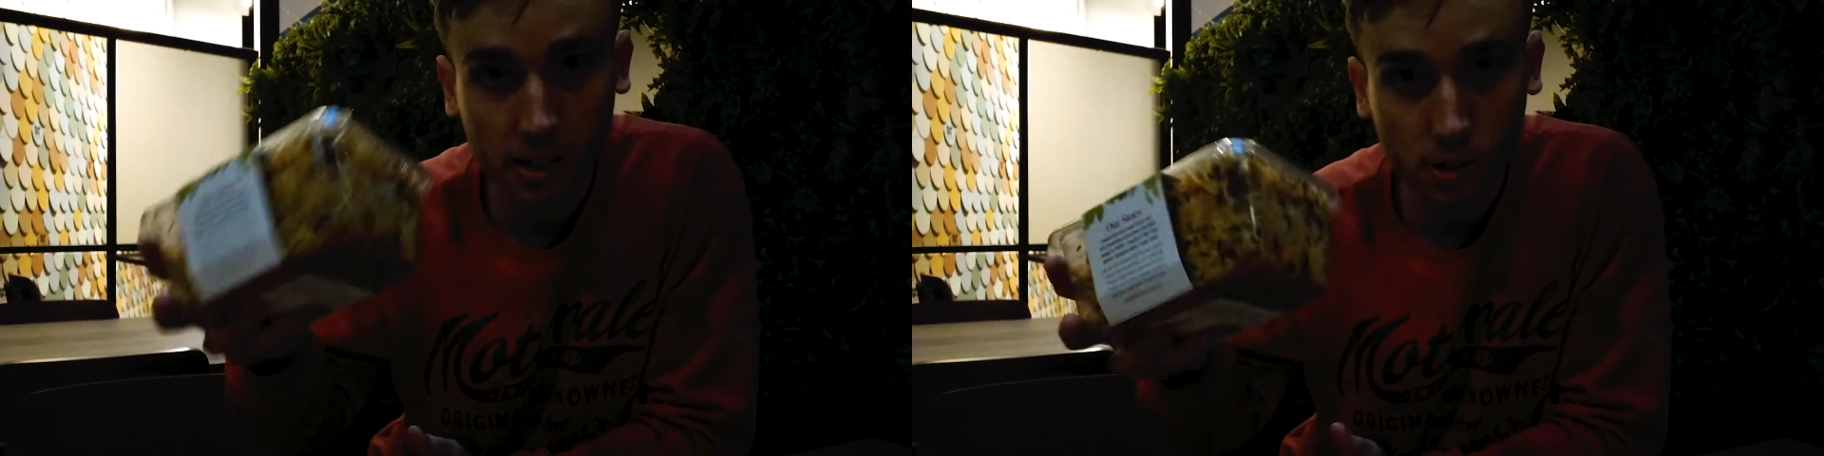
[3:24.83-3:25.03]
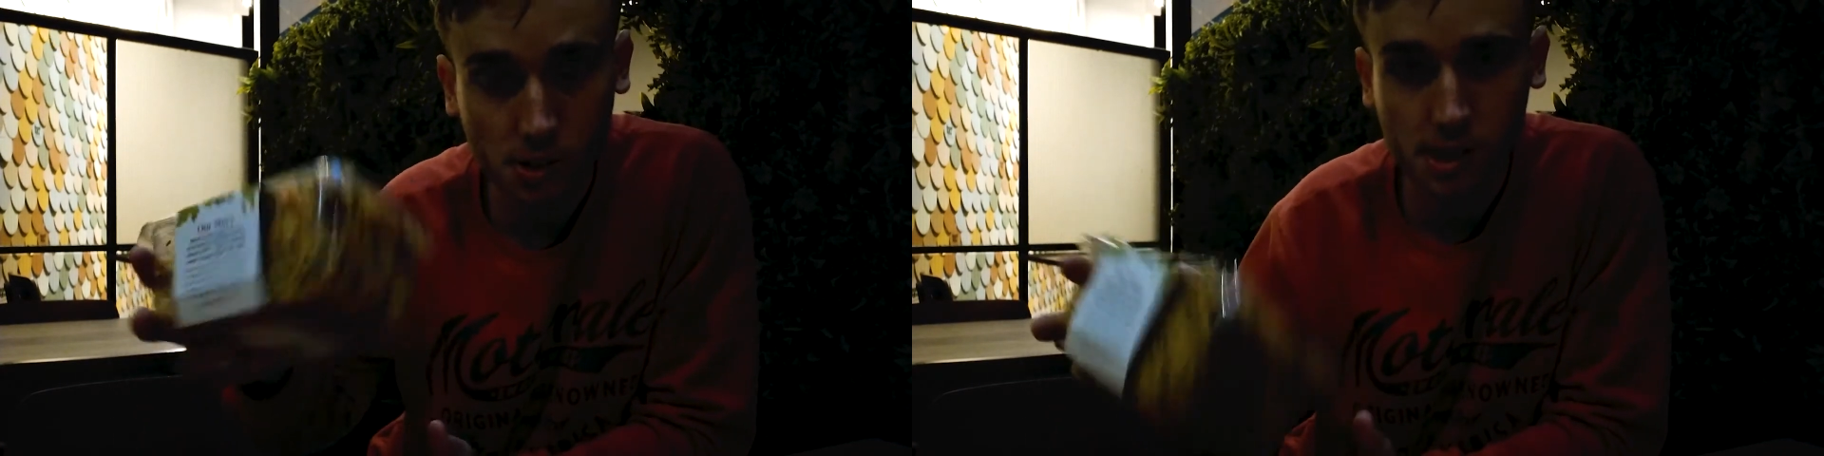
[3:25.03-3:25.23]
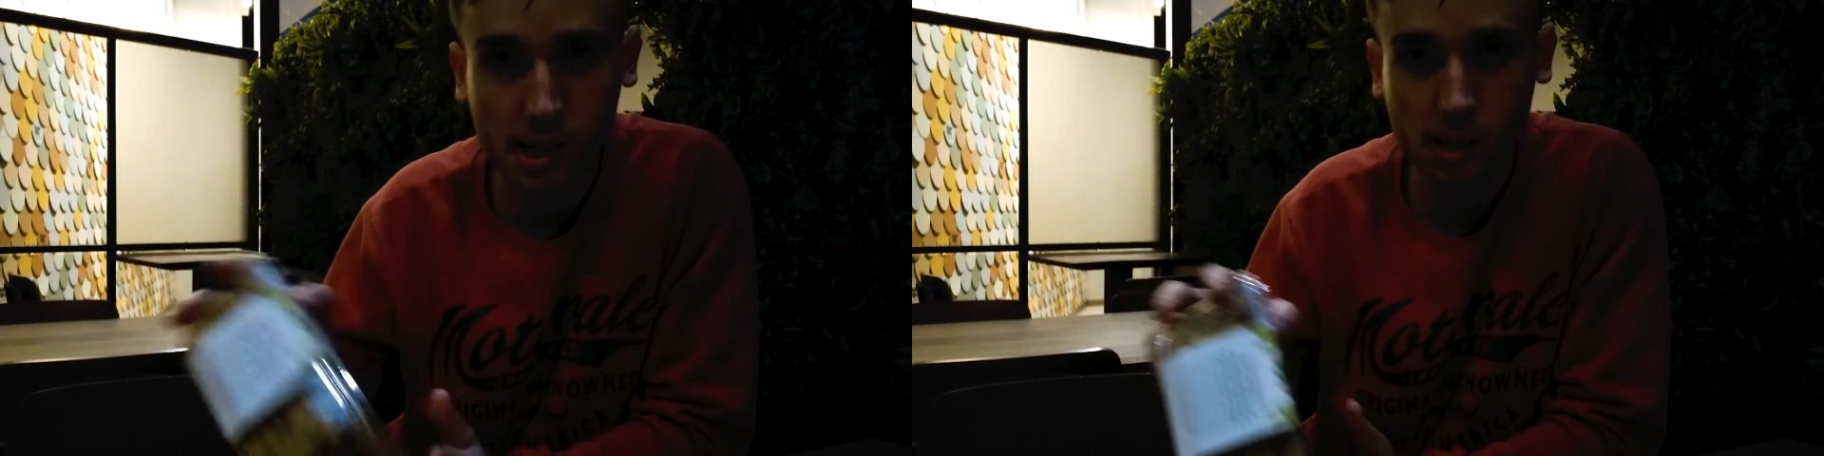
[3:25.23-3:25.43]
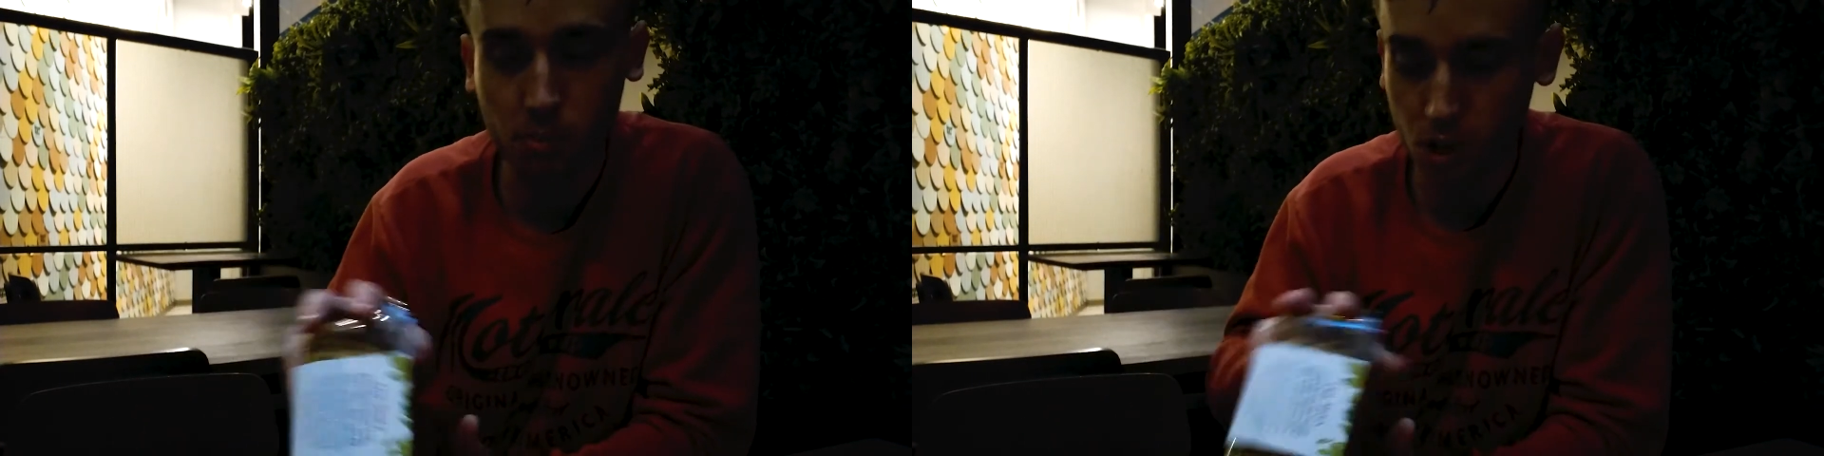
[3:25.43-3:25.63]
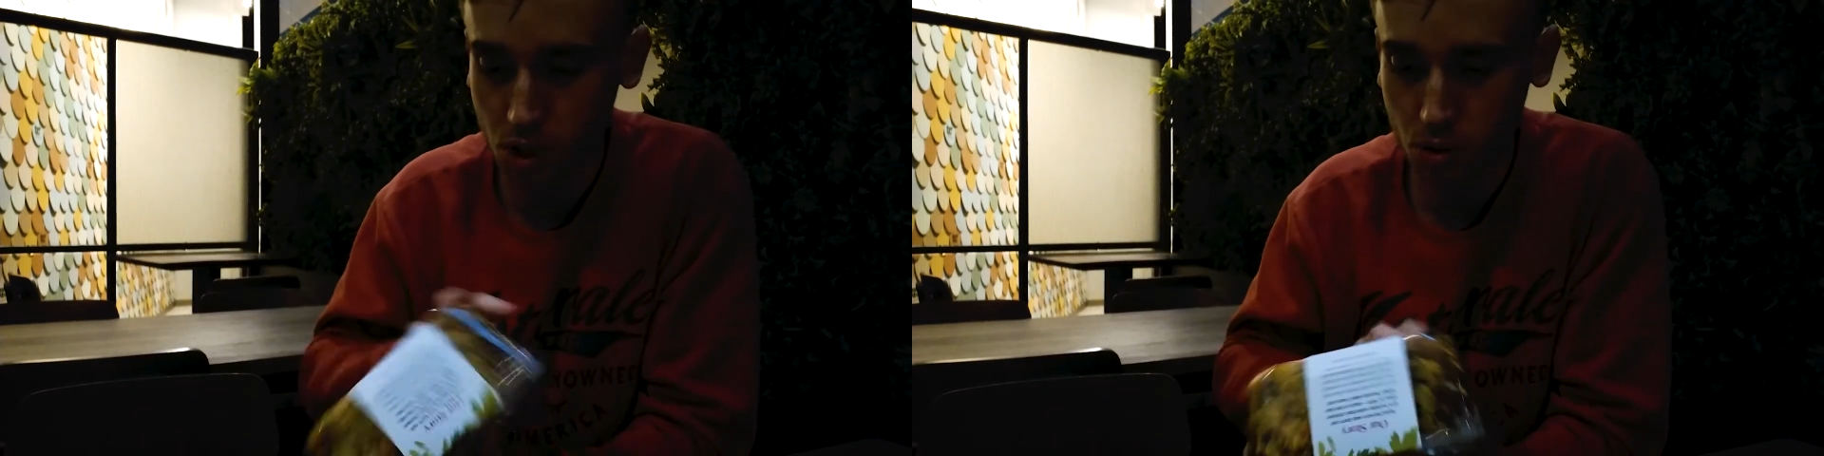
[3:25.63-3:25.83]
of those things, I'm
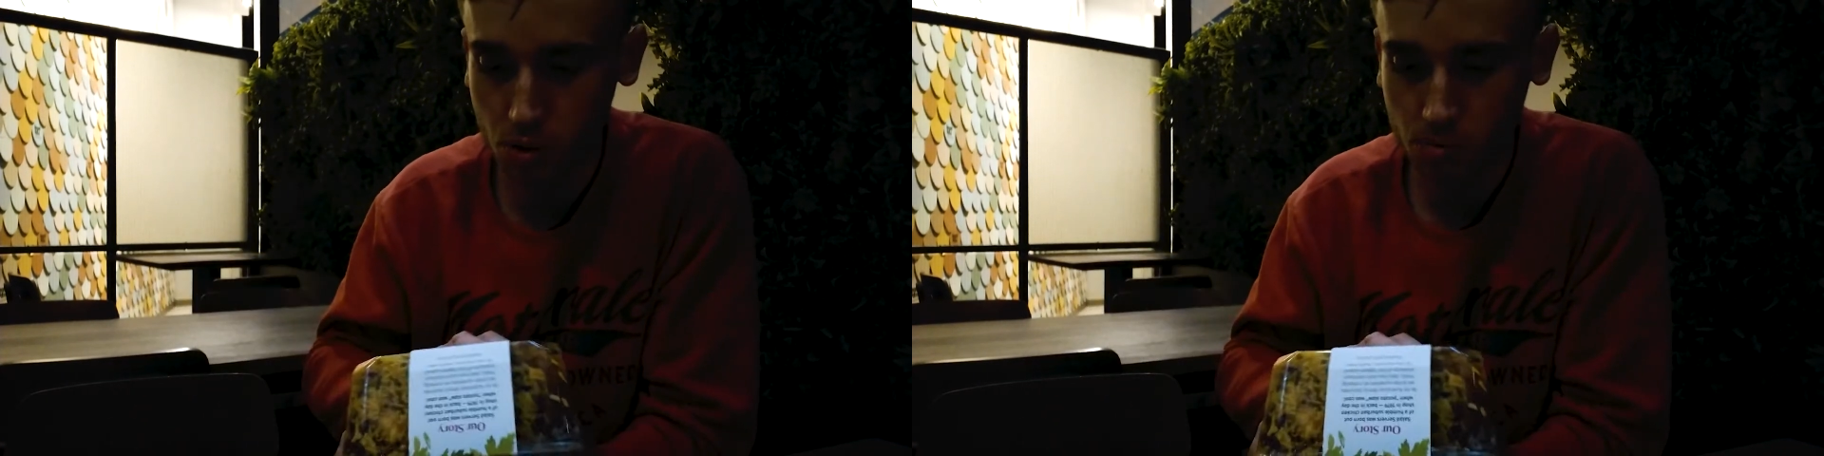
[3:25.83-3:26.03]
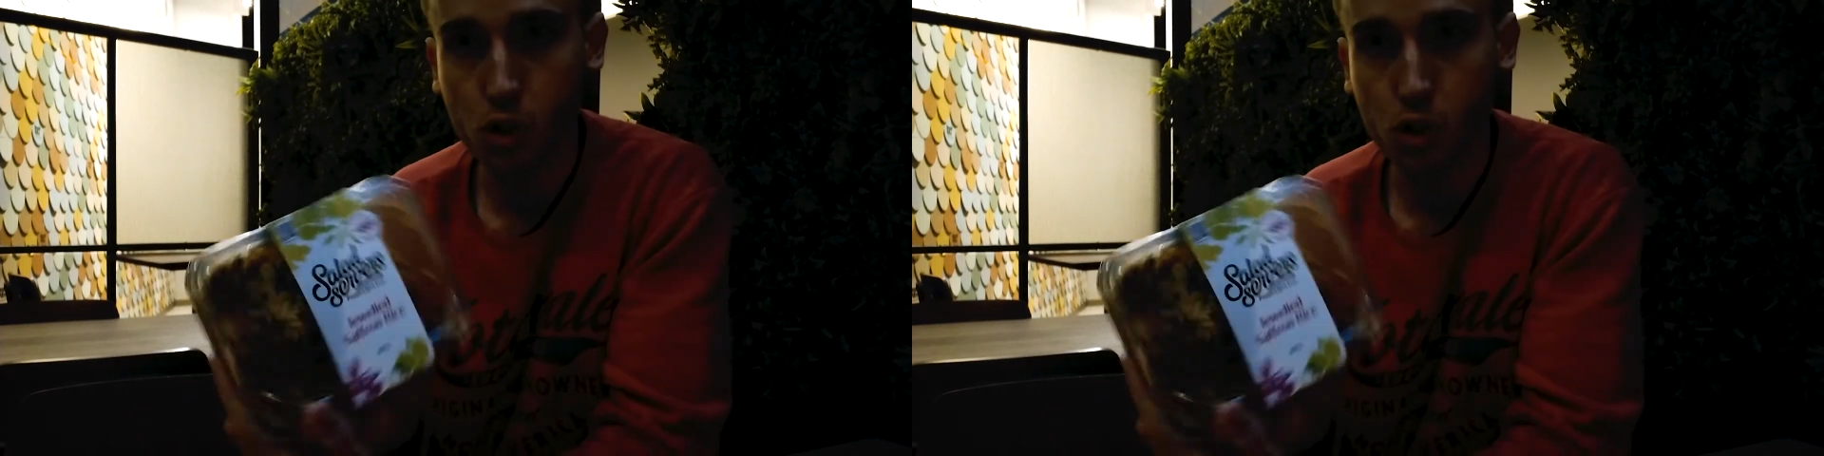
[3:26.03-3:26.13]
pretty sure.